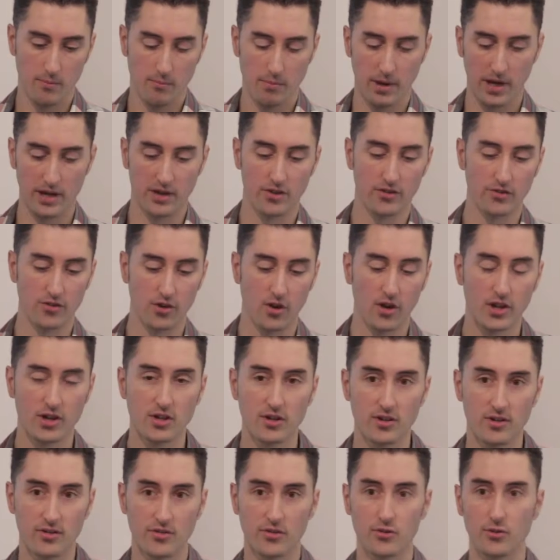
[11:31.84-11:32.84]
bad as I
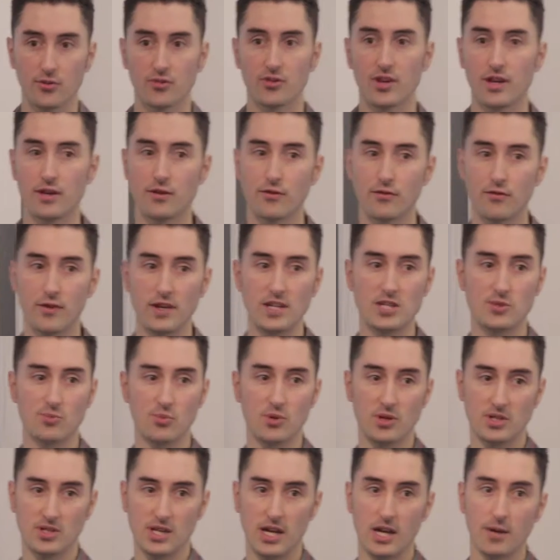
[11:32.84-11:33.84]
can't sort of take
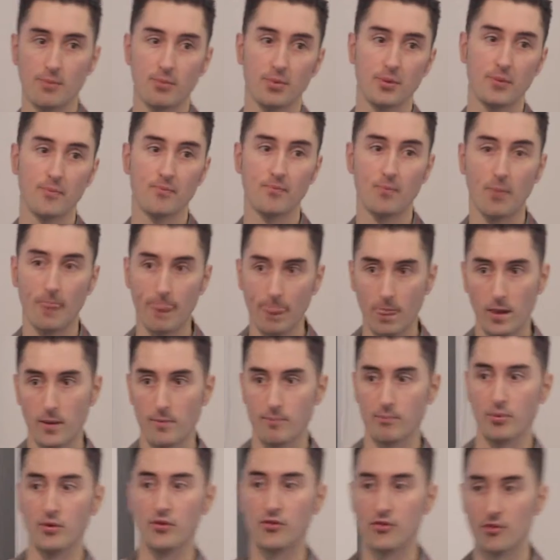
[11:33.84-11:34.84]
Facebook's app,
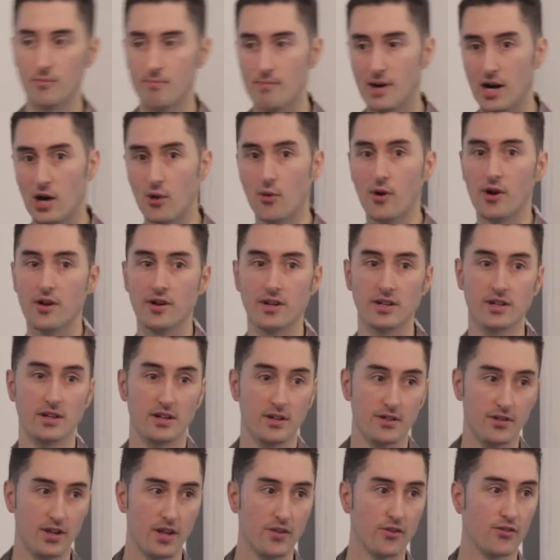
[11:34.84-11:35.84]
put some malware in it,
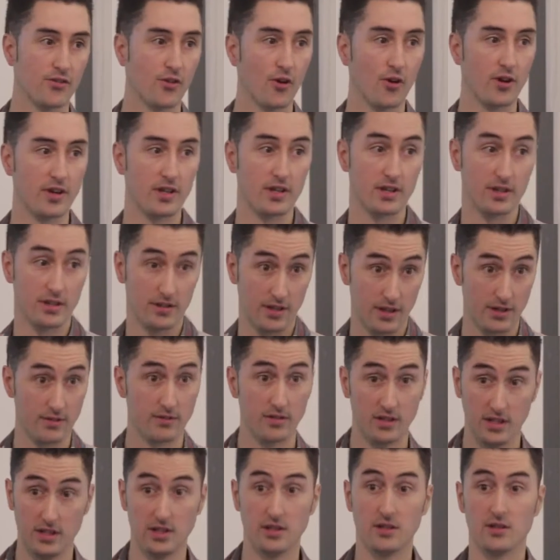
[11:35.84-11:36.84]
and then sign it, and then
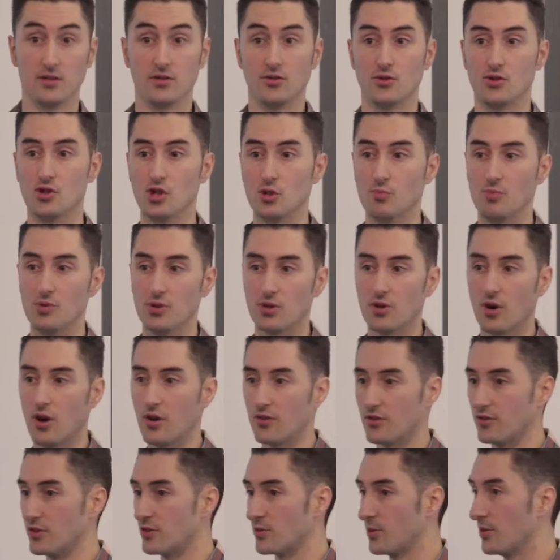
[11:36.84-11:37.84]
dupe you
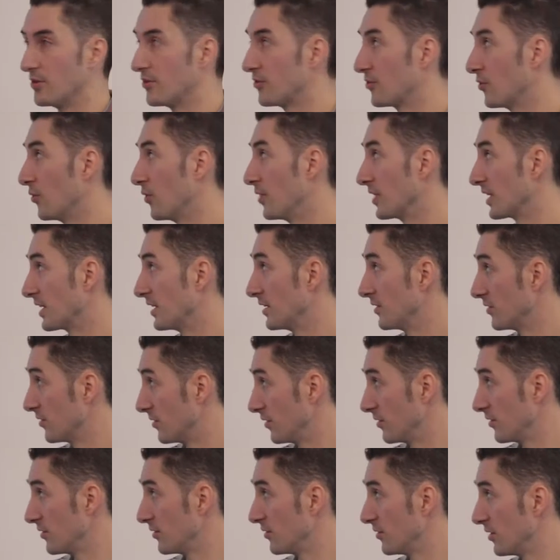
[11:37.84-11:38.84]
guys into installing it.
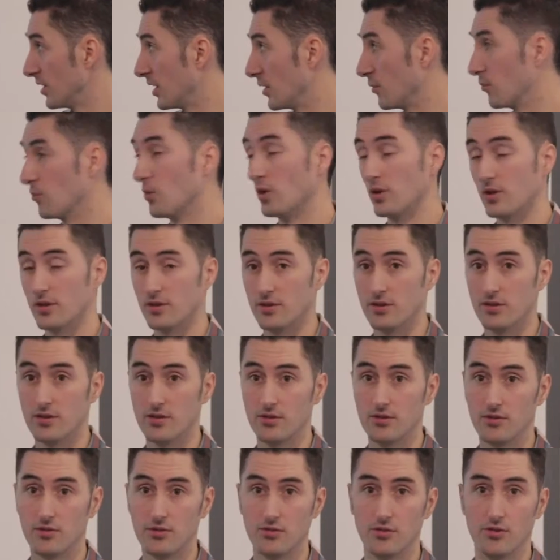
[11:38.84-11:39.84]

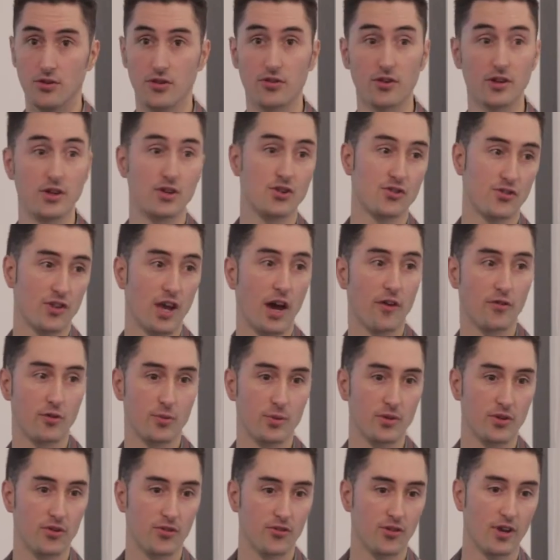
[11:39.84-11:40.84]
The signatures have to
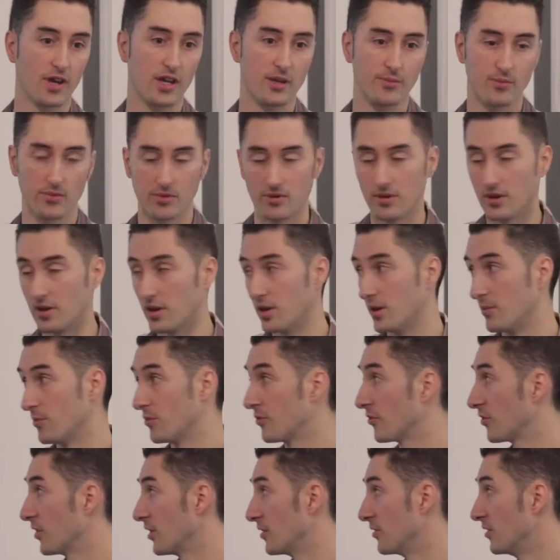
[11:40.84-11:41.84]
be the same.
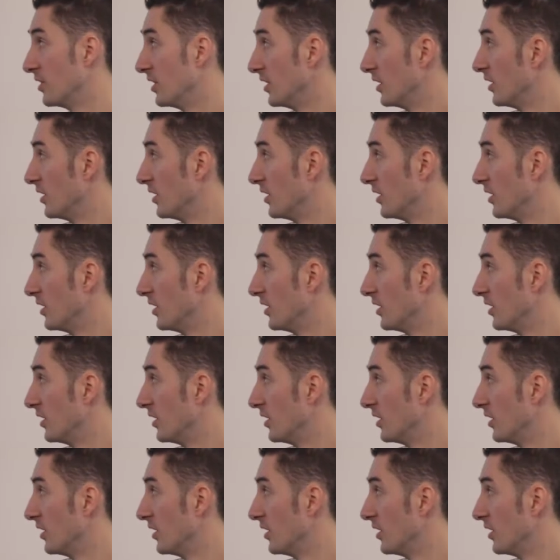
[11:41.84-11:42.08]
So